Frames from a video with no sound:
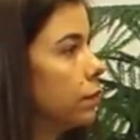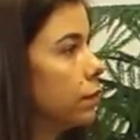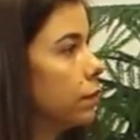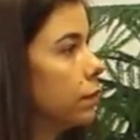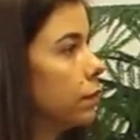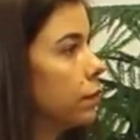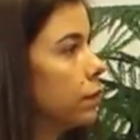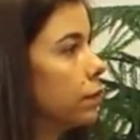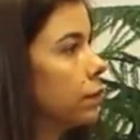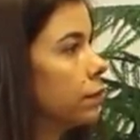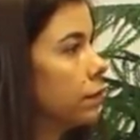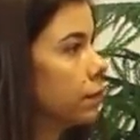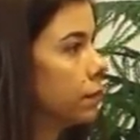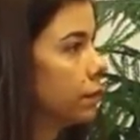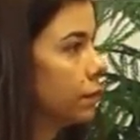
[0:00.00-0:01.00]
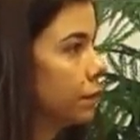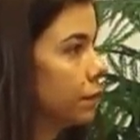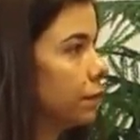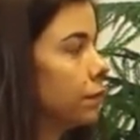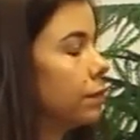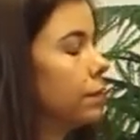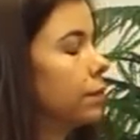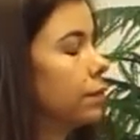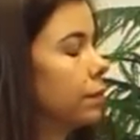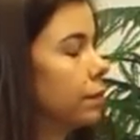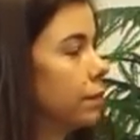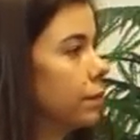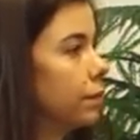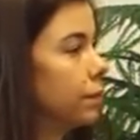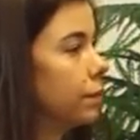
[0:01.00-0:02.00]

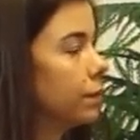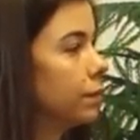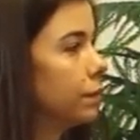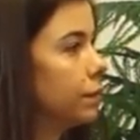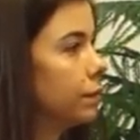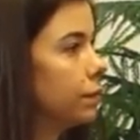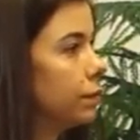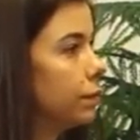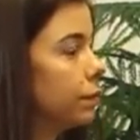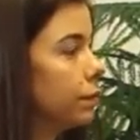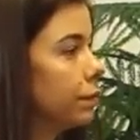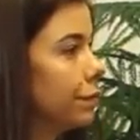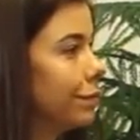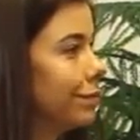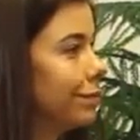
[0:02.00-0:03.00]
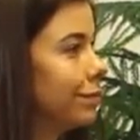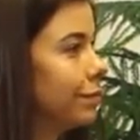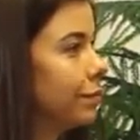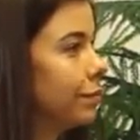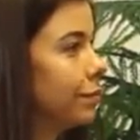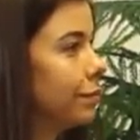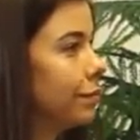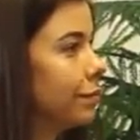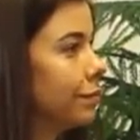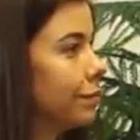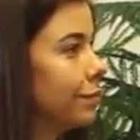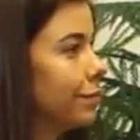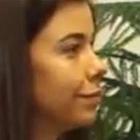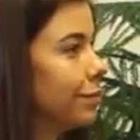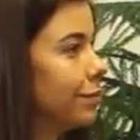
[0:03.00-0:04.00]

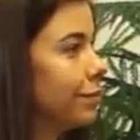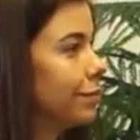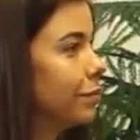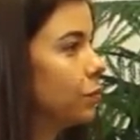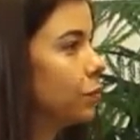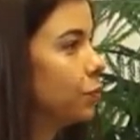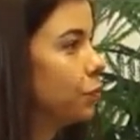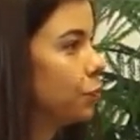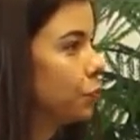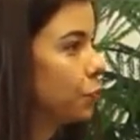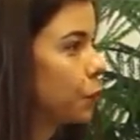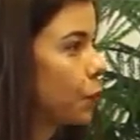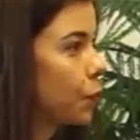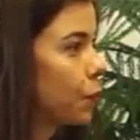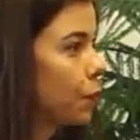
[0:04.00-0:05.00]
[no speech]